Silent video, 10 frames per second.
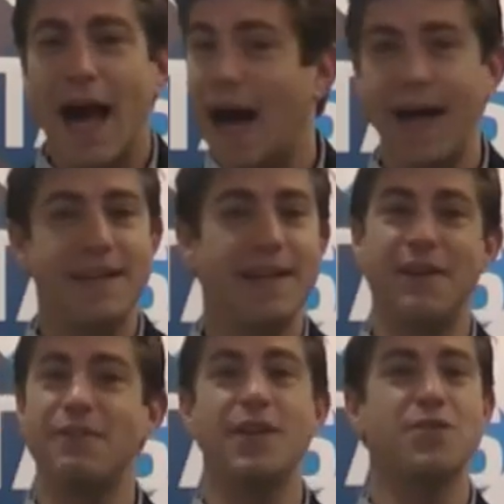I didn't
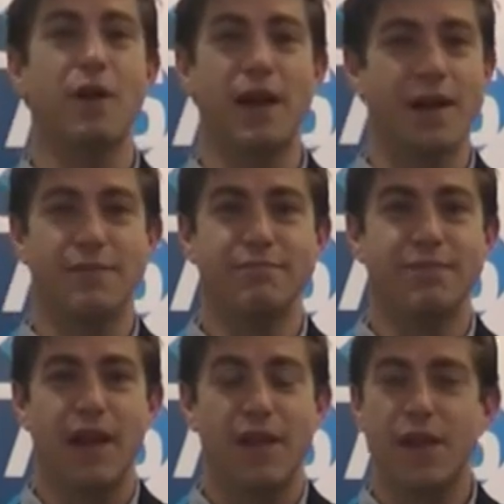have any training.
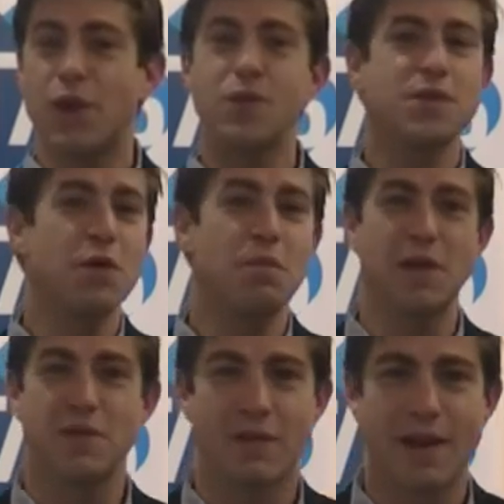There was no
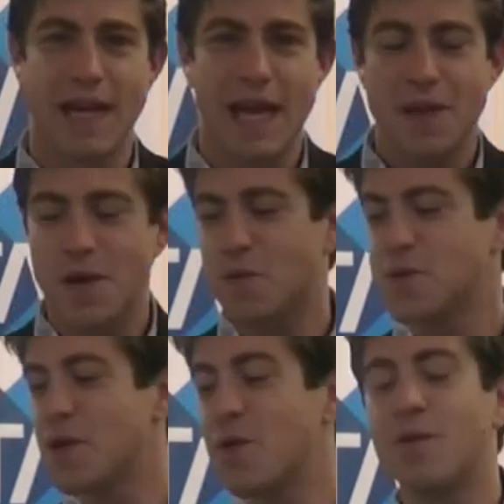mentoring. There
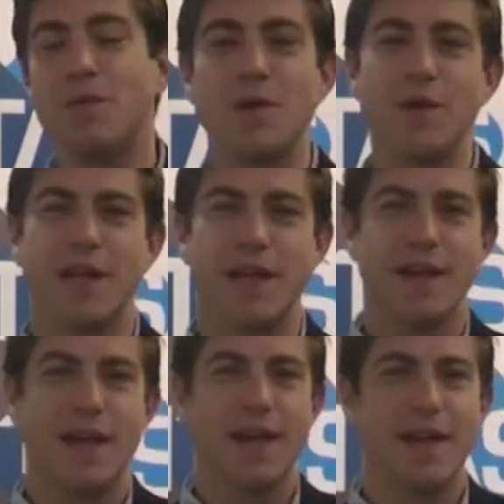was no community.
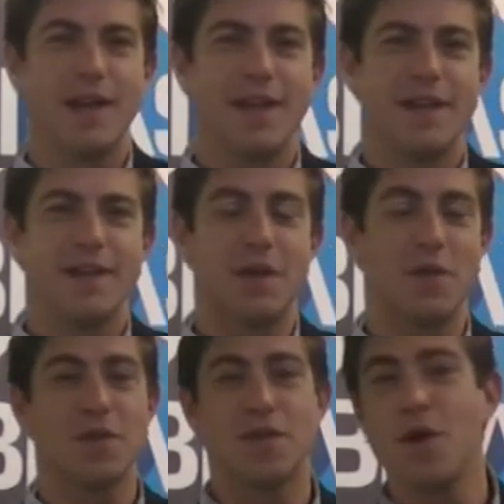There
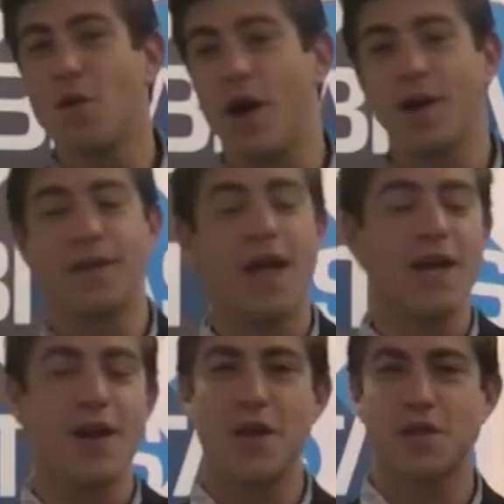was no
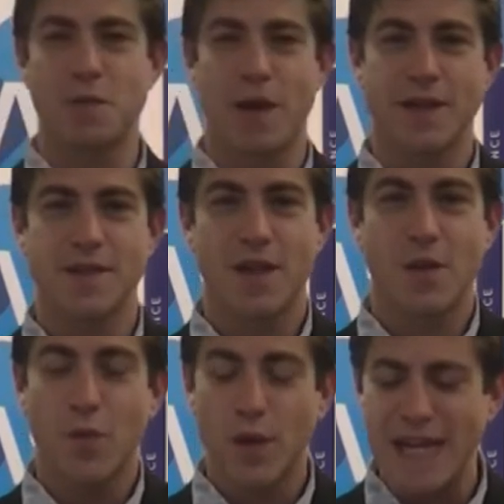online knowledge base.
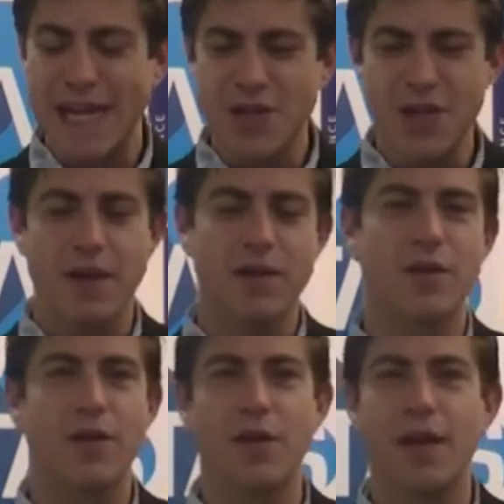We each had to
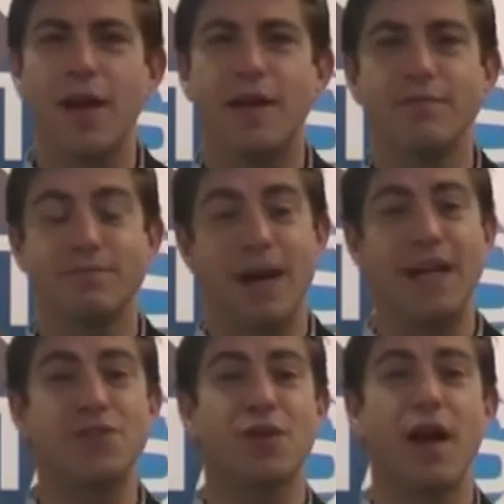learn it
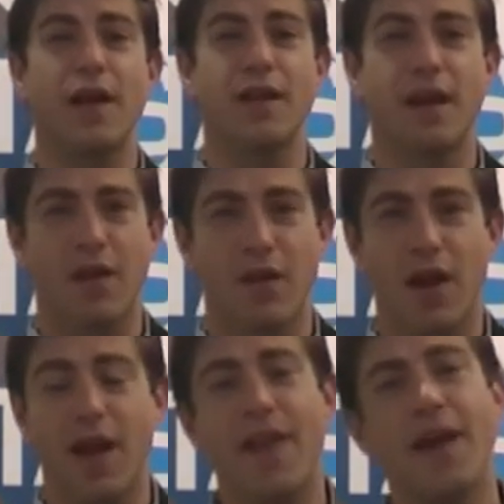by trial and error,
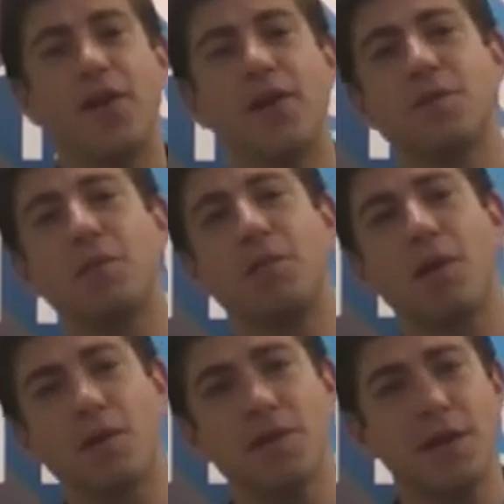and that cost me
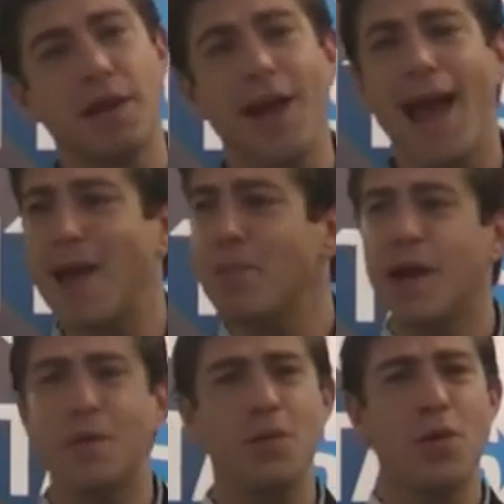personally and
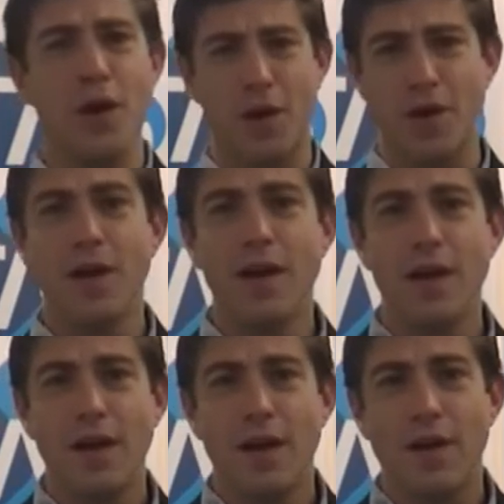my employer
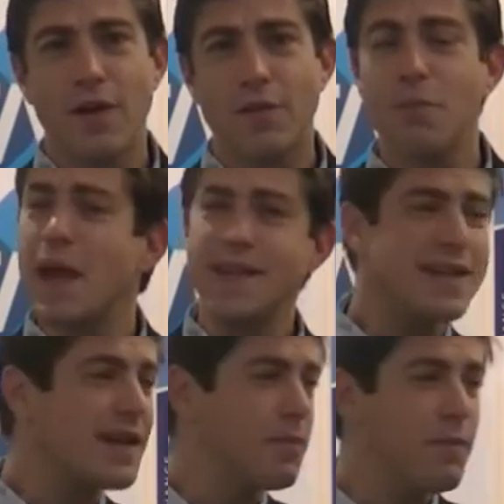from
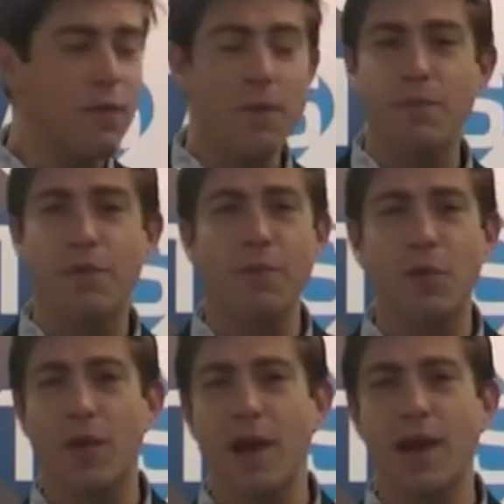
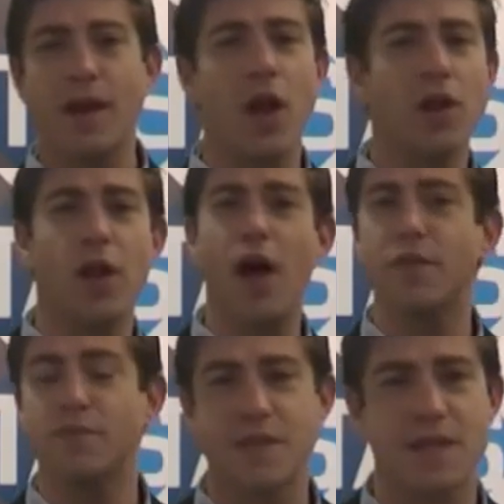creating a lot
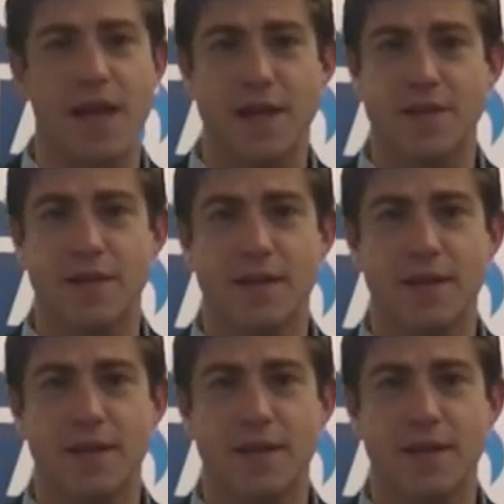of mistakes.